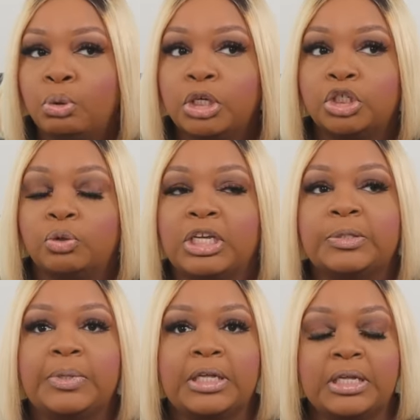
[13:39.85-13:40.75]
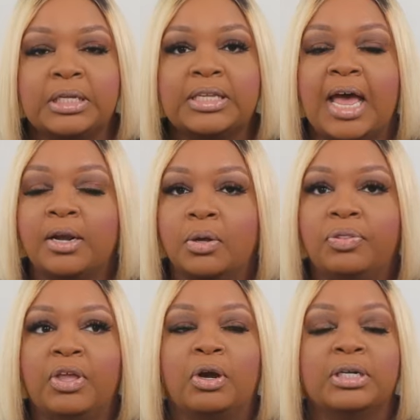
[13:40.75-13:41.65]
orange dress because I know
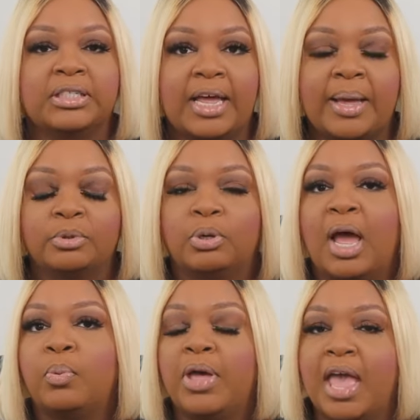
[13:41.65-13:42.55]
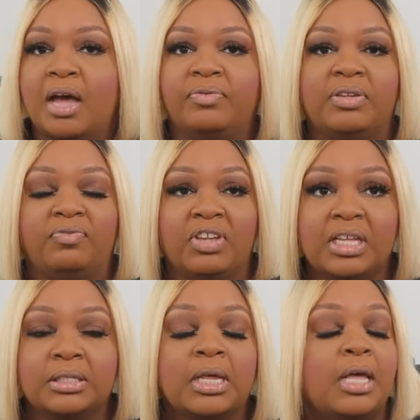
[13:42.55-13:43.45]
there are times when I will have
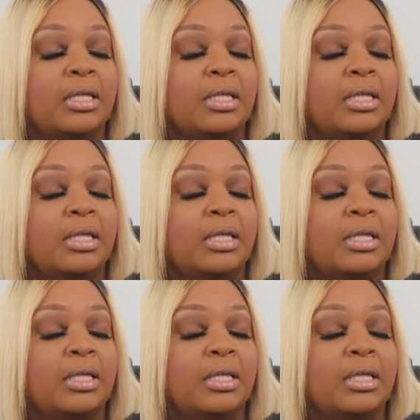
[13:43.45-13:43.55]
events.